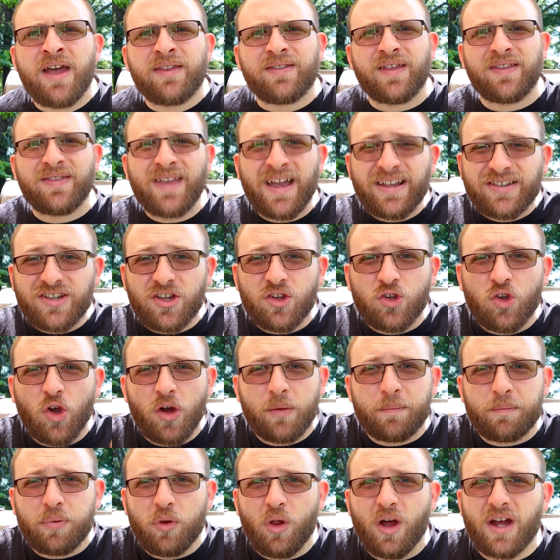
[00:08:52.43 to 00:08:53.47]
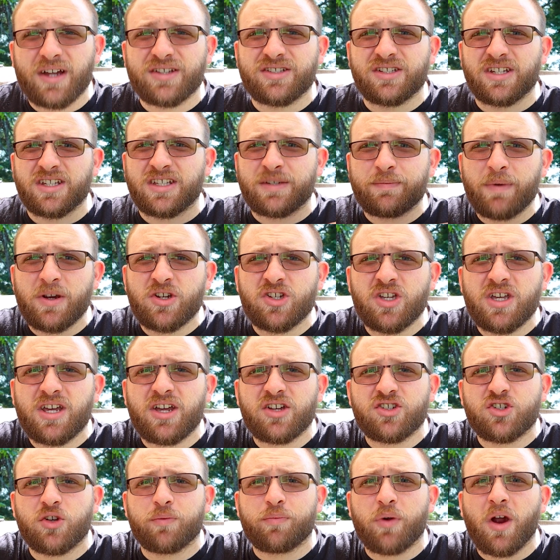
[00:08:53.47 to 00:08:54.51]
then that's a good plus, especially
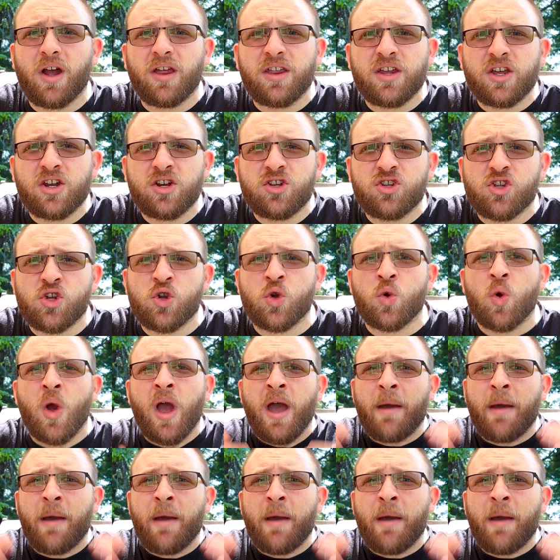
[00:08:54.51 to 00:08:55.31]
because you're probably going to do